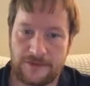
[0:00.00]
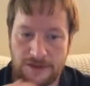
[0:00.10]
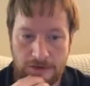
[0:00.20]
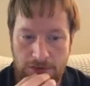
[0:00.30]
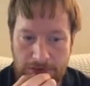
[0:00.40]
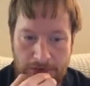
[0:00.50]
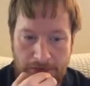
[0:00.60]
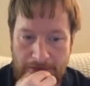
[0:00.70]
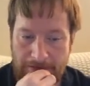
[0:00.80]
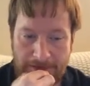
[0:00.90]
So
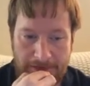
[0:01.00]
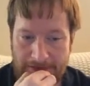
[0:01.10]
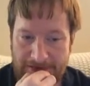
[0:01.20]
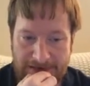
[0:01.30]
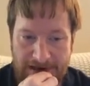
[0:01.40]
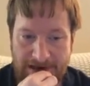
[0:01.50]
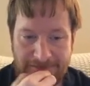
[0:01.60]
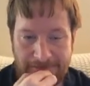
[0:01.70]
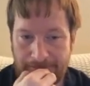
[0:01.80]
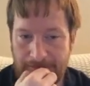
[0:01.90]
you
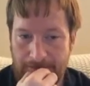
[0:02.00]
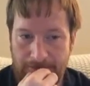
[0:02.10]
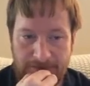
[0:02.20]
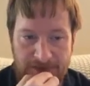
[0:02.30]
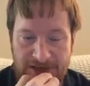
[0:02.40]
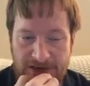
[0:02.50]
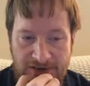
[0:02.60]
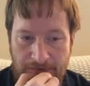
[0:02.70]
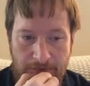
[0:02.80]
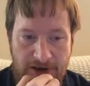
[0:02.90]
save
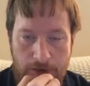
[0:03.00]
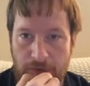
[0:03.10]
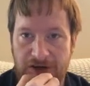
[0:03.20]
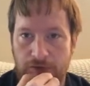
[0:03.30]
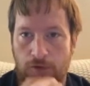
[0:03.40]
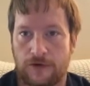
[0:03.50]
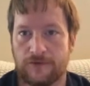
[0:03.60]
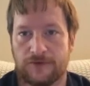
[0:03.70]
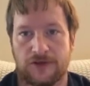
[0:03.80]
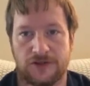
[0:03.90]
about a week's worth,
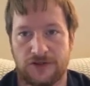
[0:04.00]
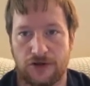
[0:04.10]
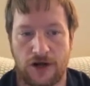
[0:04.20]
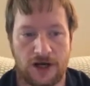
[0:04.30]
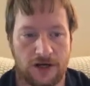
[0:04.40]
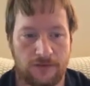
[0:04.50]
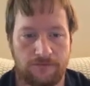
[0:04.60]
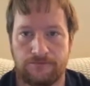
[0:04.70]
because you're not gonna